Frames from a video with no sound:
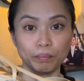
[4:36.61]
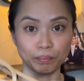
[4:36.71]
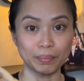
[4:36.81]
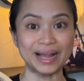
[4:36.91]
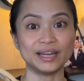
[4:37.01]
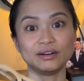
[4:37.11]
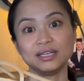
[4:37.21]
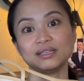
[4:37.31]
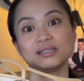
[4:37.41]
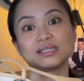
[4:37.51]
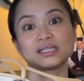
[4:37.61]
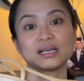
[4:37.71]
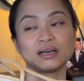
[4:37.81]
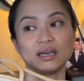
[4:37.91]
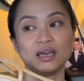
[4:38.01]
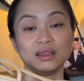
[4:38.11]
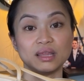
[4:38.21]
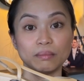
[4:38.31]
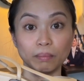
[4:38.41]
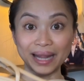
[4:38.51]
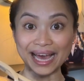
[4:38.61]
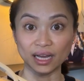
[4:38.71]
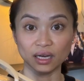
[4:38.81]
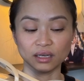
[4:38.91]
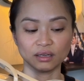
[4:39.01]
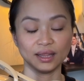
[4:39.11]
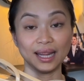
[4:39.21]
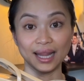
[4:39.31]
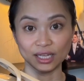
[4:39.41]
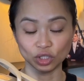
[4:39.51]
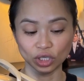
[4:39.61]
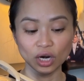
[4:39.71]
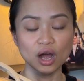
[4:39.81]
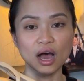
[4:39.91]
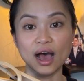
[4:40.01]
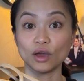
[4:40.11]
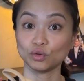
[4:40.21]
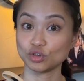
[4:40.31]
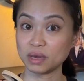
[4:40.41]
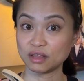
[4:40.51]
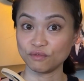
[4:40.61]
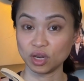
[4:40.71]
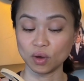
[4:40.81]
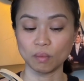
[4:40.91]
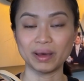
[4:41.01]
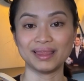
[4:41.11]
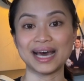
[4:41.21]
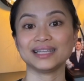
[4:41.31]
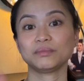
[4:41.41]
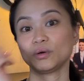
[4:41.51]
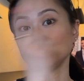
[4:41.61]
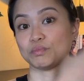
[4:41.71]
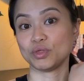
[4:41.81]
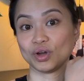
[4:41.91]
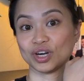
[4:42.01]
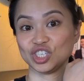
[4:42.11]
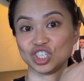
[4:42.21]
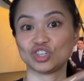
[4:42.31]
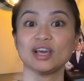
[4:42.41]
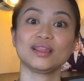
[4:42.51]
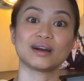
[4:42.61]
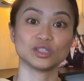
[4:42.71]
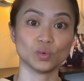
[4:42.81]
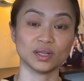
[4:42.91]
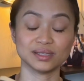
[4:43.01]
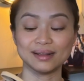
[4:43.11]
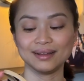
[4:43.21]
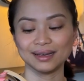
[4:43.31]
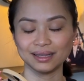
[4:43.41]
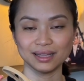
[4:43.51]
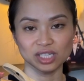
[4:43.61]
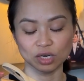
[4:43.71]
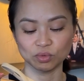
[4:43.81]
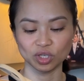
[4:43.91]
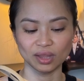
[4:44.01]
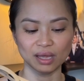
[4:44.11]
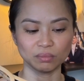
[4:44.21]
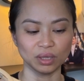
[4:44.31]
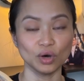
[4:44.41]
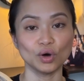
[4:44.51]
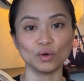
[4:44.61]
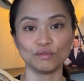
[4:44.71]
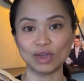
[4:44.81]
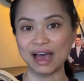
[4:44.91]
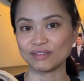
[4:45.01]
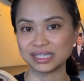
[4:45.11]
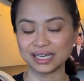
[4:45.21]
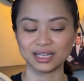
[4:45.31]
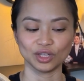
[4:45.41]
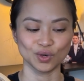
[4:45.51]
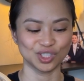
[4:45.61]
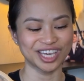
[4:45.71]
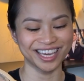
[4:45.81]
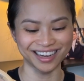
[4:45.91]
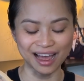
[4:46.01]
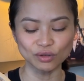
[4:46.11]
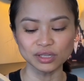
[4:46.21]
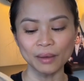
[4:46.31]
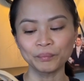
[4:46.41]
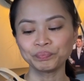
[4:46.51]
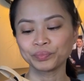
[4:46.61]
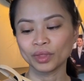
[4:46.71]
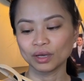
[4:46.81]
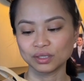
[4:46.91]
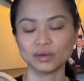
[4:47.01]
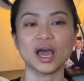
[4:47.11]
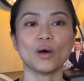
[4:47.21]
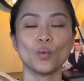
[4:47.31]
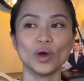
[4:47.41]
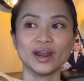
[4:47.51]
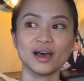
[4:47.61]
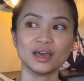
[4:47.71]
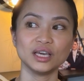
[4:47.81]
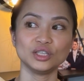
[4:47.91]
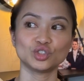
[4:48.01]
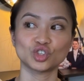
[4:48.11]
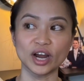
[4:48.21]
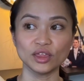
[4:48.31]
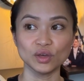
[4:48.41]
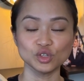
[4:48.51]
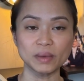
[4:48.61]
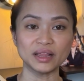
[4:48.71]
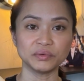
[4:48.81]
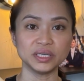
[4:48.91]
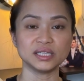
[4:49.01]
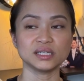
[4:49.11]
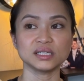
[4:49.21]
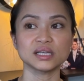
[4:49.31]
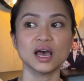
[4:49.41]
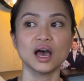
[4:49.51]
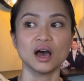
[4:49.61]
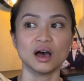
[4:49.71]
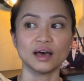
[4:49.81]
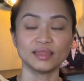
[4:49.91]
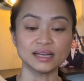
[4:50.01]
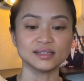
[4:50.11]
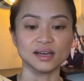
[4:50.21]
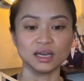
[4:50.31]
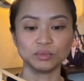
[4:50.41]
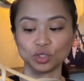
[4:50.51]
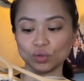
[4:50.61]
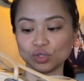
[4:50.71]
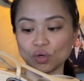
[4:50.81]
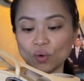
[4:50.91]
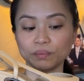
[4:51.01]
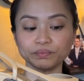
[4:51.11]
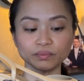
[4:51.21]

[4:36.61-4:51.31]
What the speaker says: ballerinas in the black leather. I also made a video about that. I'm going to put the card just right there, as well as the link in the description down below. If you haven't seen it, go check it out. So yeah, when I tried those ballerinas at that time, she also